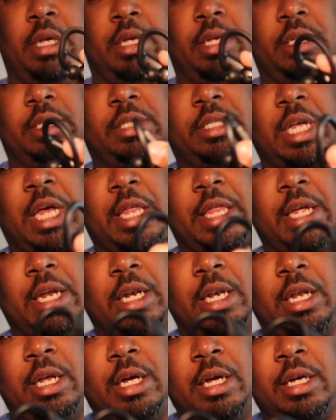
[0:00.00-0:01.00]
This is how they
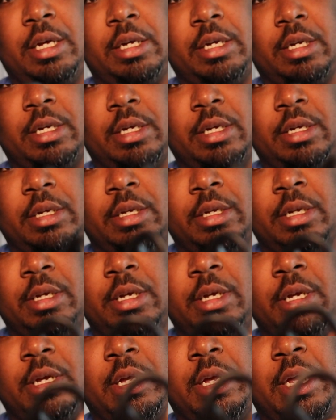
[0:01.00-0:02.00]
look.
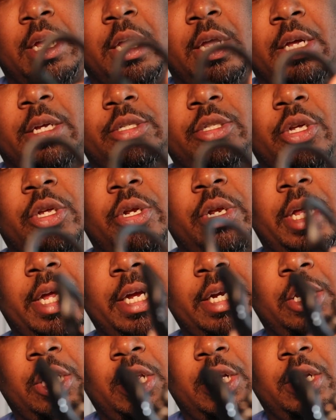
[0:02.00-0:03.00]
So
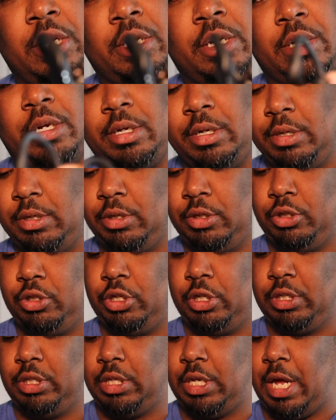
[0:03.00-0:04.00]
they look
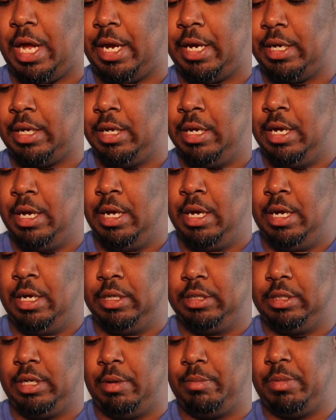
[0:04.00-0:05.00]
just like
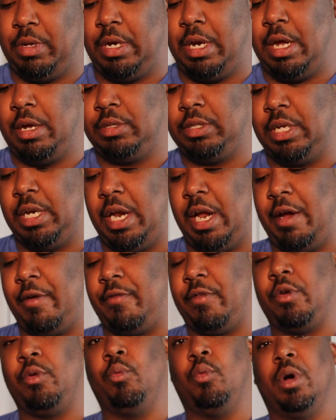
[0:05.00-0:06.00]
something else that
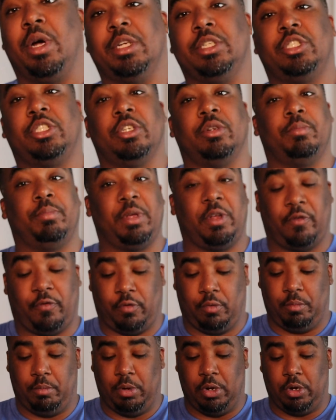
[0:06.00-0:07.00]
everyone should be
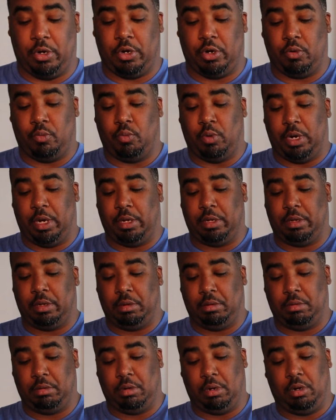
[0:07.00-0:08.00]
familiar with.
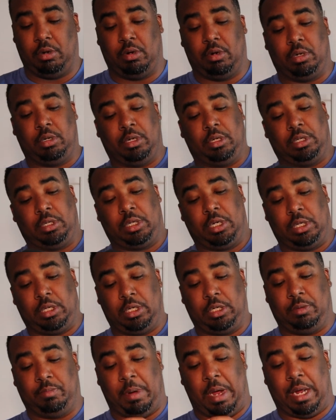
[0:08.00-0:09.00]
Hold on. Let's get
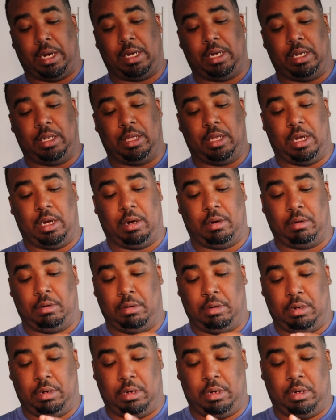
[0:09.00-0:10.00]
these back in there.
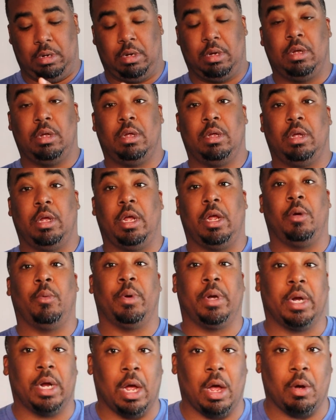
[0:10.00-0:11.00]
There
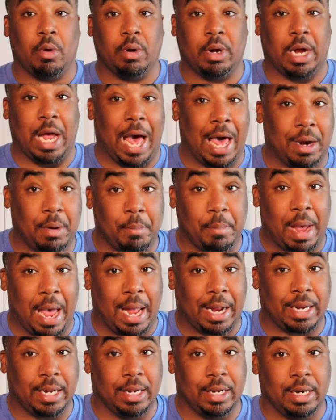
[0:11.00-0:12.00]
we go. Got them
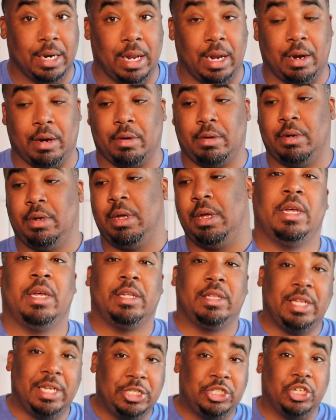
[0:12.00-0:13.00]
back in there.
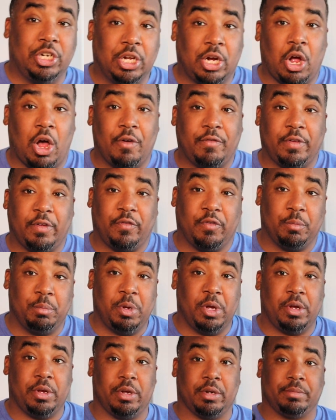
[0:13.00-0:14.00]
These should look awfully
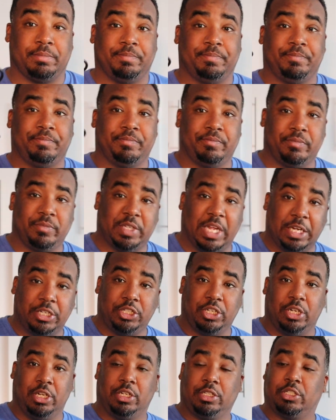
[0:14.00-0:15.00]
familiar. They
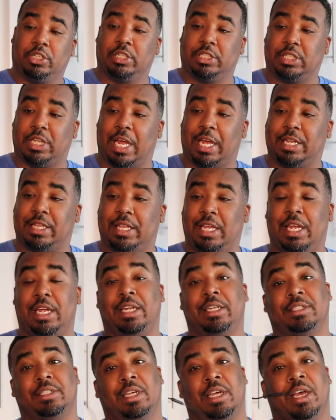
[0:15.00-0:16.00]
should look just like
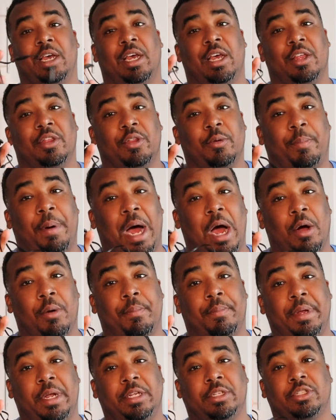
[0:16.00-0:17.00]
these. The
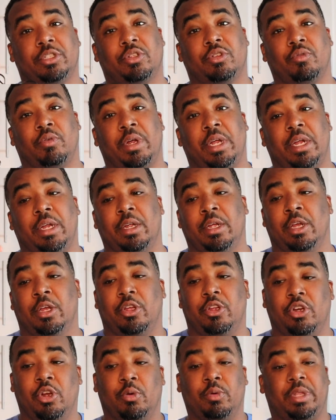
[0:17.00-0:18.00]
Powerbeats 3.
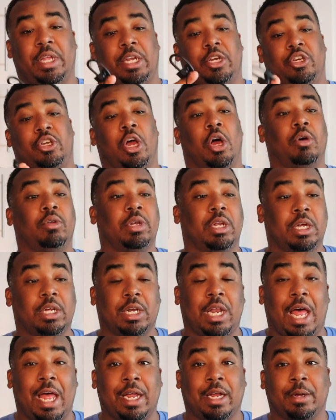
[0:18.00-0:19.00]
You know what they don't look
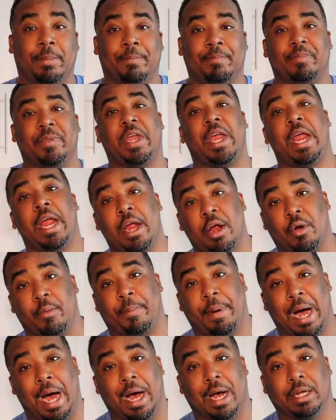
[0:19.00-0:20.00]
like?
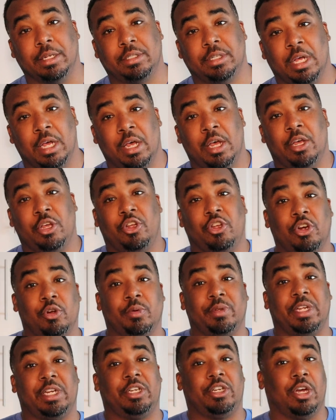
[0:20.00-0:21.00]
AirPods. You know
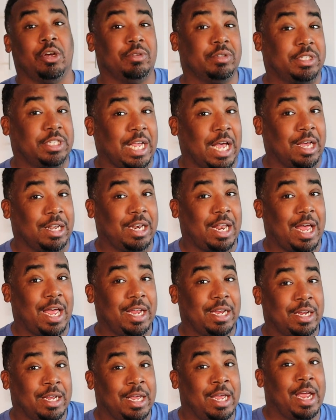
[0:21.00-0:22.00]
what they don't sound
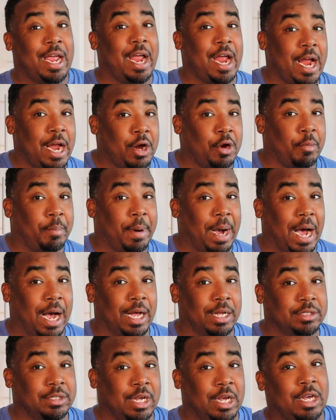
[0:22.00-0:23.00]
like?
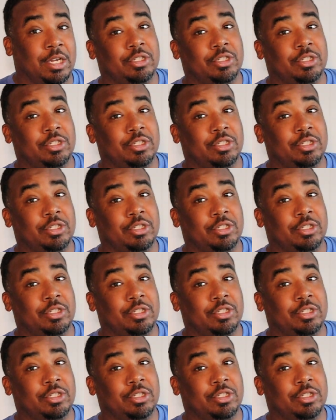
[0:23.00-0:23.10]
AirPods.